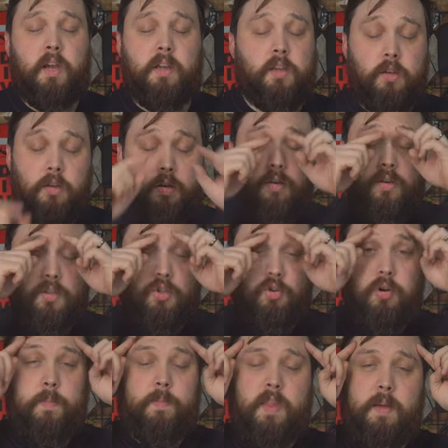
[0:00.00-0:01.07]
yeah, you, you, can
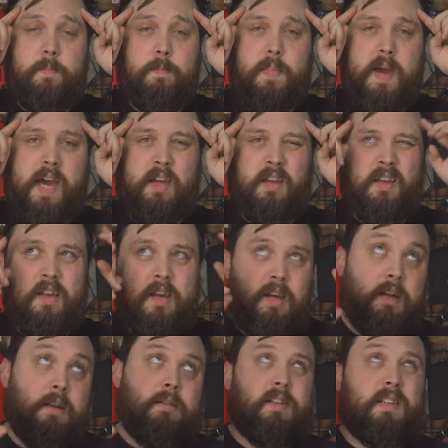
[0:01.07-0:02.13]
trim them back
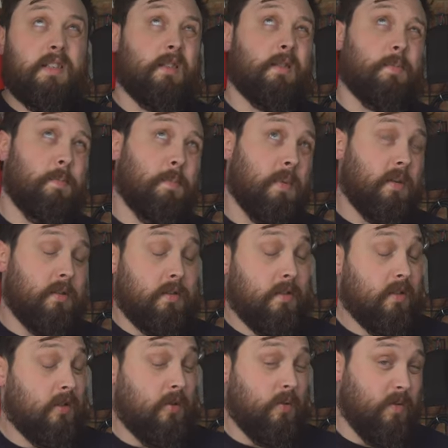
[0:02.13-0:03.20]
as much
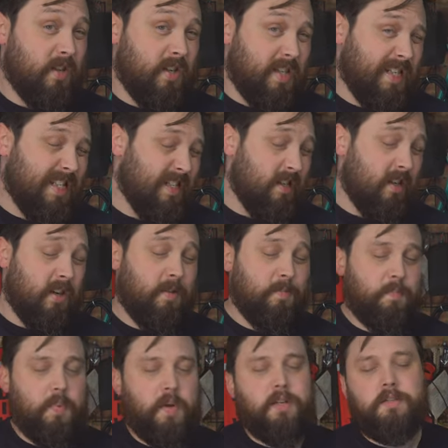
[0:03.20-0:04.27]
as you like,
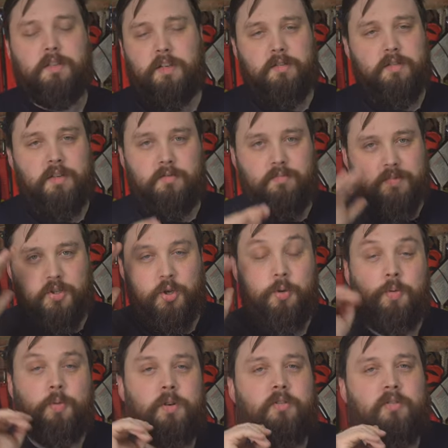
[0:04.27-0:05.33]
um, but don't go
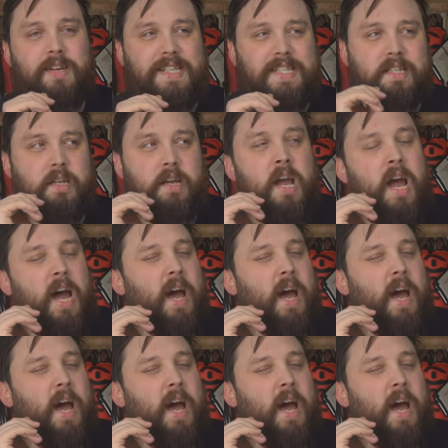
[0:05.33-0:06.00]
too crazy.